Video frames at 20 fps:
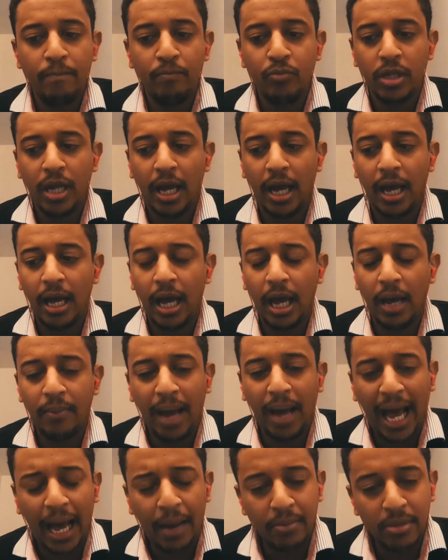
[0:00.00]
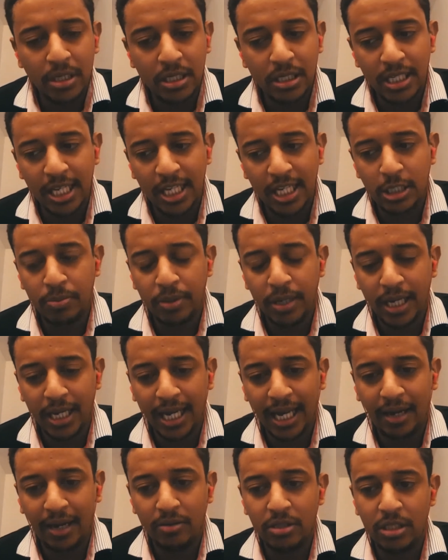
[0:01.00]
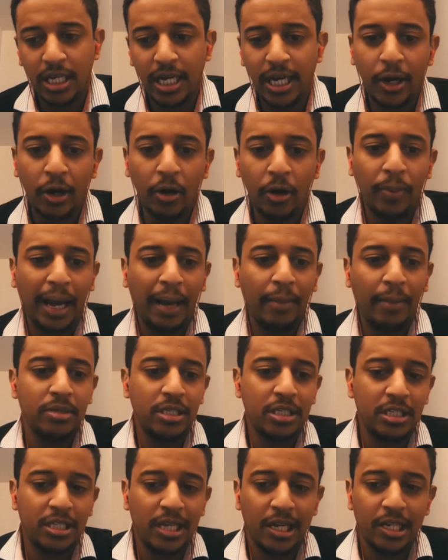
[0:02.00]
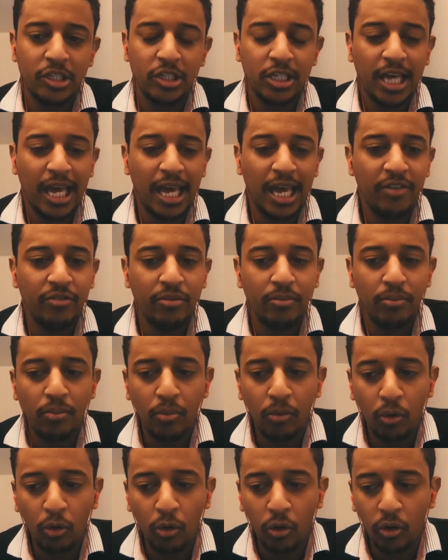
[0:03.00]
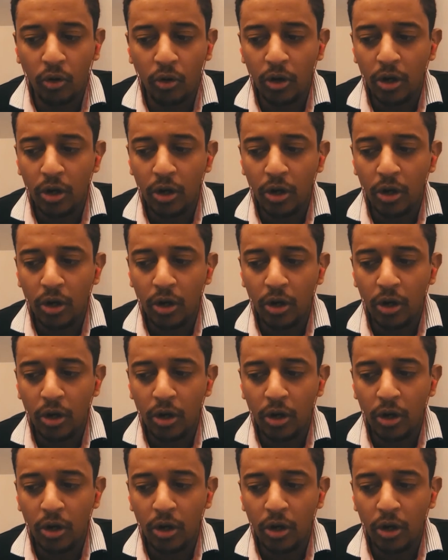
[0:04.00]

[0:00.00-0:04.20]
Amazon DSP account to help Amazon sellers get even more